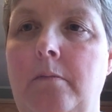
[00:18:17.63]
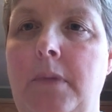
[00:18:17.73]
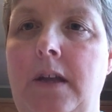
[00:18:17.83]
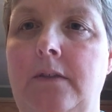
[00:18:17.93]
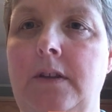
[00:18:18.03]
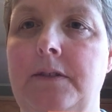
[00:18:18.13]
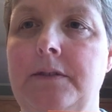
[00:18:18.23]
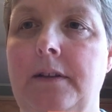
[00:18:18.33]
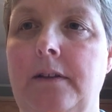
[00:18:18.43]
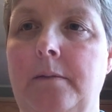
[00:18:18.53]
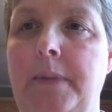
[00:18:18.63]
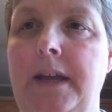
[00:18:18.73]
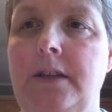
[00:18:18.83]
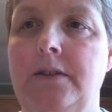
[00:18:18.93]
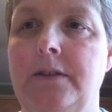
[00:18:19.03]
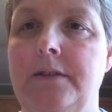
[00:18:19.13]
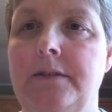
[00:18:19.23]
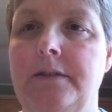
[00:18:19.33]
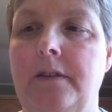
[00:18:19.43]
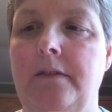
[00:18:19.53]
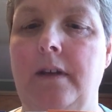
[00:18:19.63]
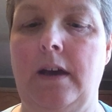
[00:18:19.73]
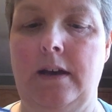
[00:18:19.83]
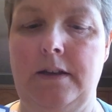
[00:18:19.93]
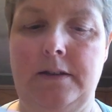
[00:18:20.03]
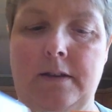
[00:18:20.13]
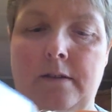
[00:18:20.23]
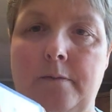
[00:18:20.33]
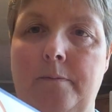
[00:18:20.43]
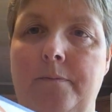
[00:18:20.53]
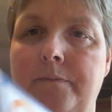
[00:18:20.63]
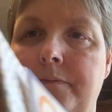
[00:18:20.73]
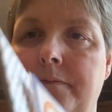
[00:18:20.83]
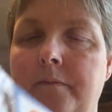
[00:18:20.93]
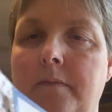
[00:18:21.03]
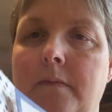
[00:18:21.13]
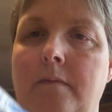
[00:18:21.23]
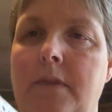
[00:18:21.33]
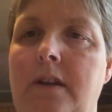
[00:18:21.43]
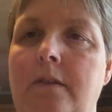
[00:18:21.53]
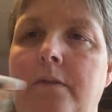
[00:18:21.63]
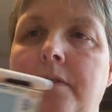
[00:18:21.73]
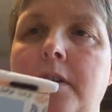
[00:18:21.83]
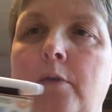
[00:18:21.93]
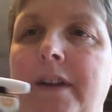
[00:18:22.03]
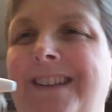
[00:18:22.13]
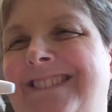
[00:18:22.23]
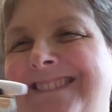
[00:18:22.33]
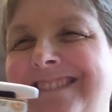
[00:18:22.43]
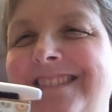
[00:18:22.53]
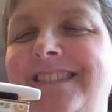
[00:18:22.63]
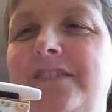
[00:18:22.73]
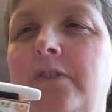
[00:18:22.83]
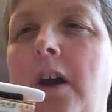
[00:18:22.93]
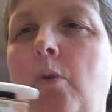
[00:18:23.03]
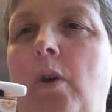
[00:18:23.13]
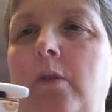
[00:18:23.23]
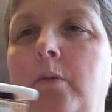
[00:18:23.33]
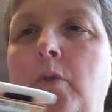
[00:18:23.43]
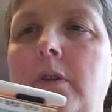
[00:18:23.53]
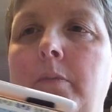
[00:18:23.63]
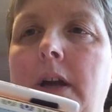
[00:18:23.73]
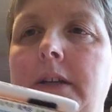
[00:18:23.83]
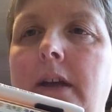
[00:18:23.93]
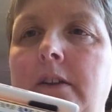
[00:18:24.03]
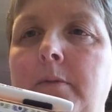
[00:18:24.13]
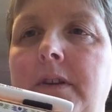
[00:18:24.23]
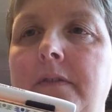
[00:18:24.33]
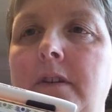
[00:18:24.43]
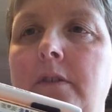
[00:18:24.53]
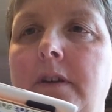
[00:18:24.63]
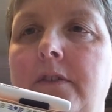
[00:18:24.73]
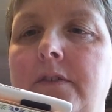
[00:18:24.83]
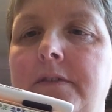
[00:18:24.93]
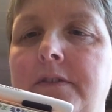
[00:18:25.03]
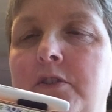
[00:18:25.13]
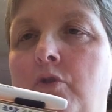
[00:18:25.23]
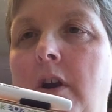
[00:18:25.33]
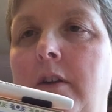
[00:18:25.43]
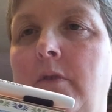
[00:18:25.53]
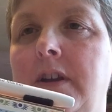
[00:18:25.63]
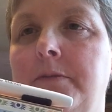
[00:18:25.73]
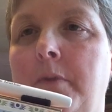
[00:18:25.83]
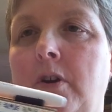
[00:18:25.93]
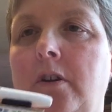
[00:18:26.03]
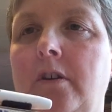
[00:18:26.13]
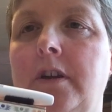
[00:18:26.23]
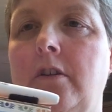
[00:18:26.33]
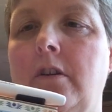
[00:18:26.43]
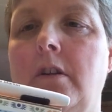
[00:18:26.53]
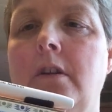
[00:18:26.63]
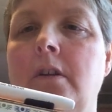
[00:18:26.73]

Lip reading: made these little pages that in theory, I don't know how well it would work in practicality, but in theory this is a dry erase marker here